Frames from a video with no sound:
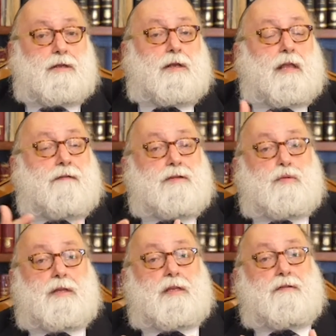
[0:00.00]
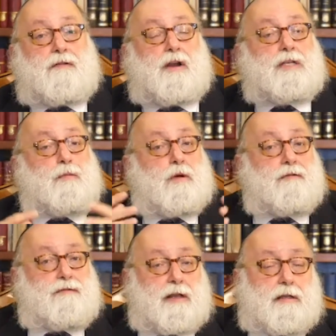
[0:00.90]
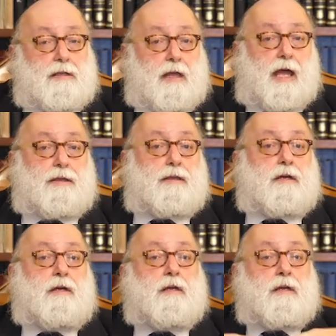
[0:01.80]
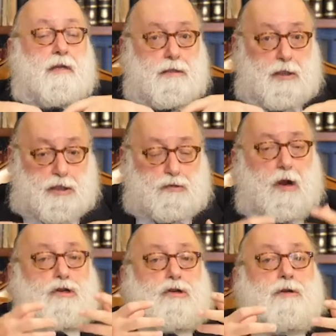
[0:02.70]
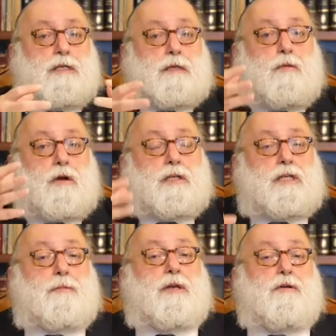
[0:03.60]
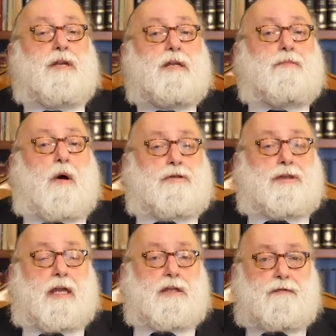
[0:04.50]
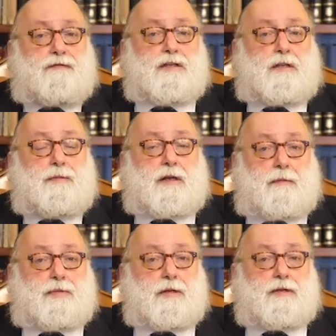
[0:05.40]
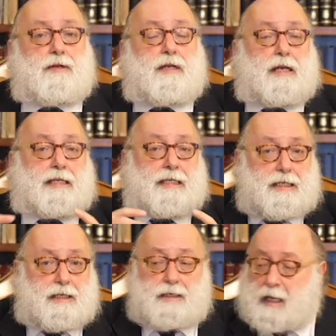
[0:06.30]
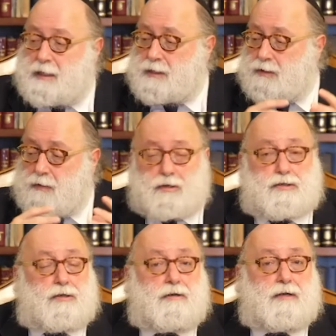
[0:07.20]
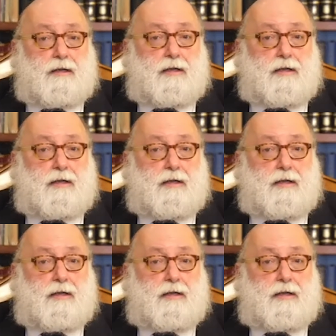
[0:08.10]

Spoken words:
There are levels where the divine is more revealed and the structure is more concealed. But you need both. The interface to be complete, you need existence and its structure,